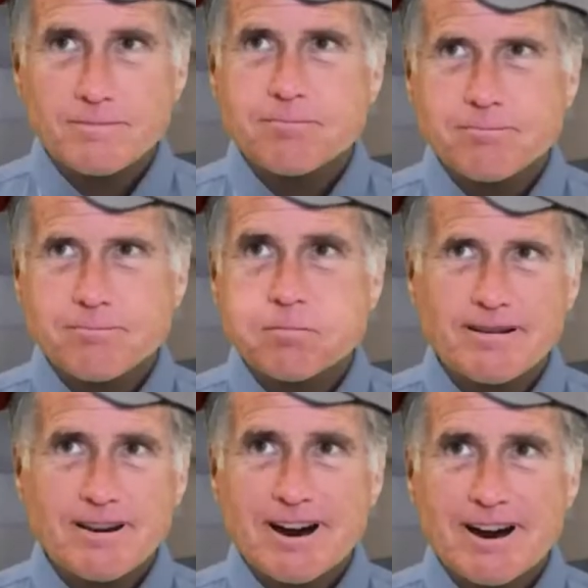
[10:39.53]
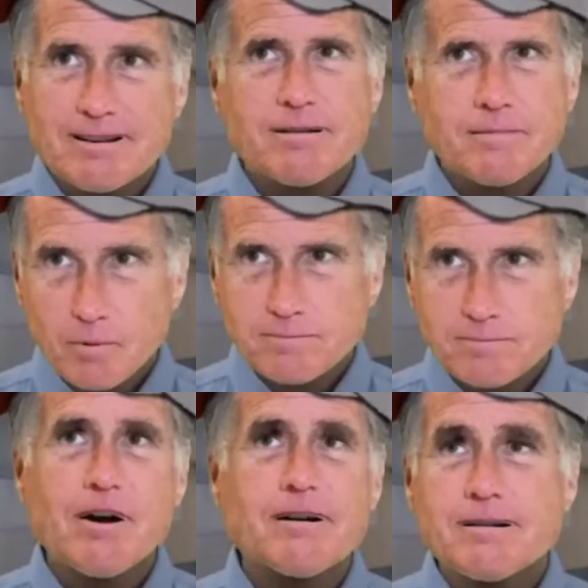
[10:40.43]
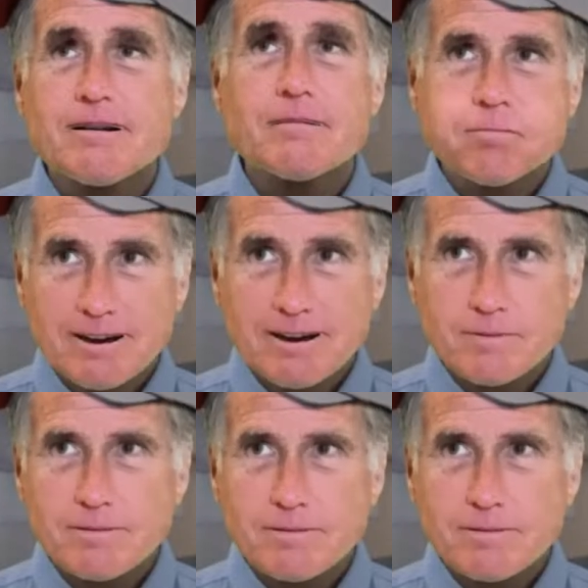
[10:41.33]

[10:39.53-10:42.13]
Phillips said, Utah is better off.